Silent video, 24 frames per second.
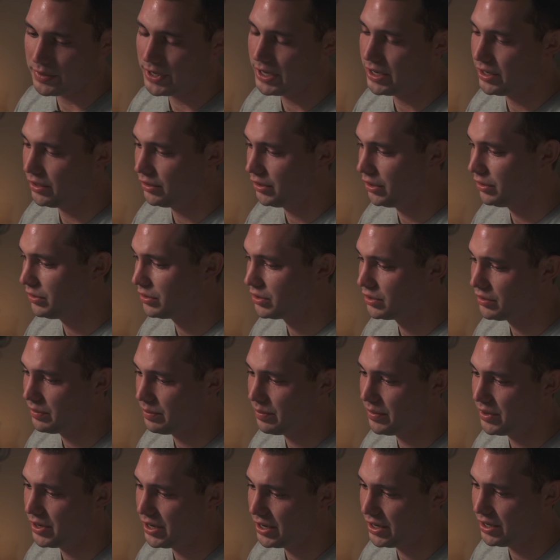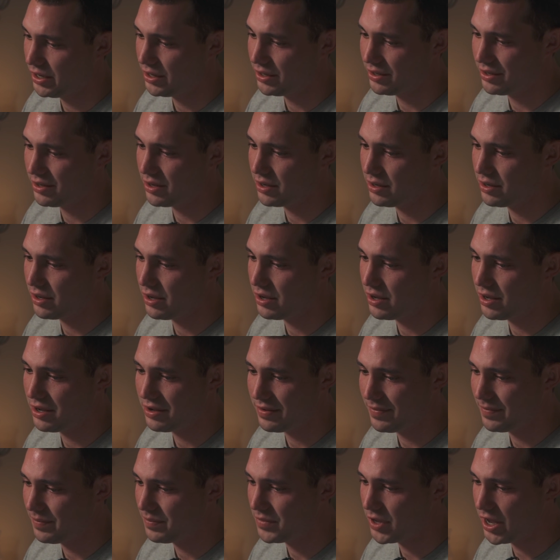me to lose somebody
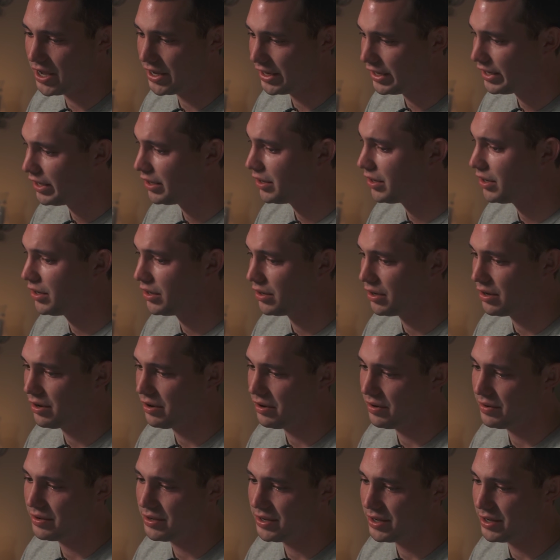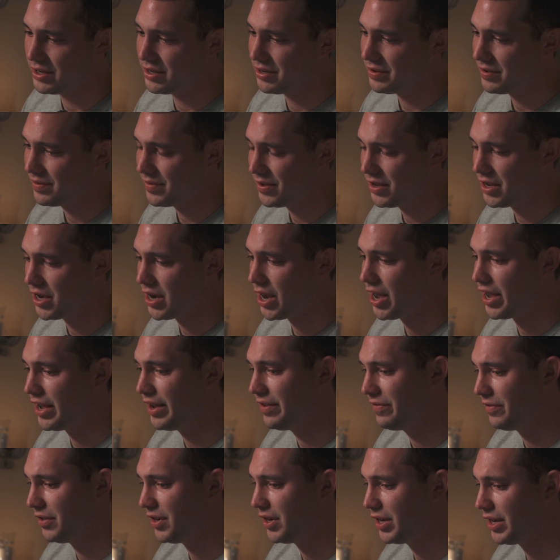a year ago, not
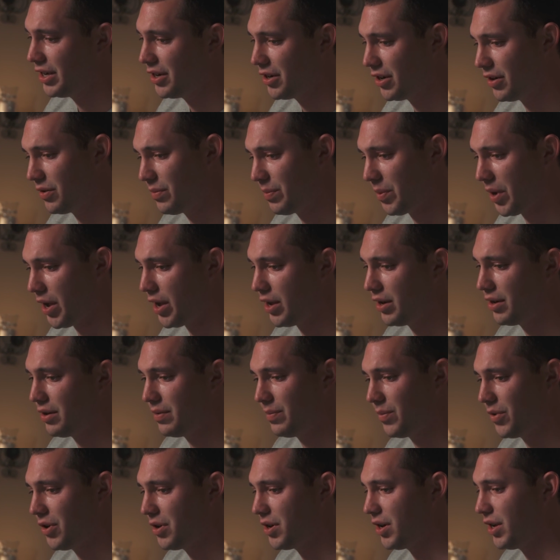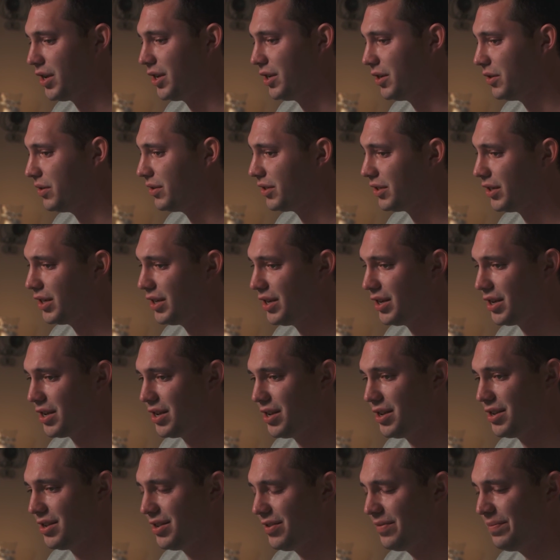even a year ago, but I'm already using it.
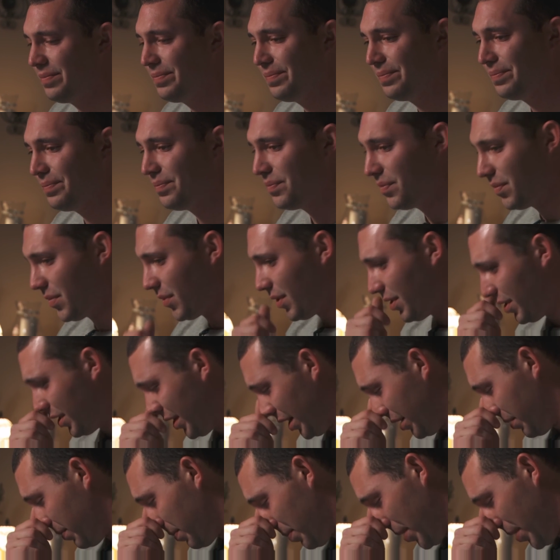That's how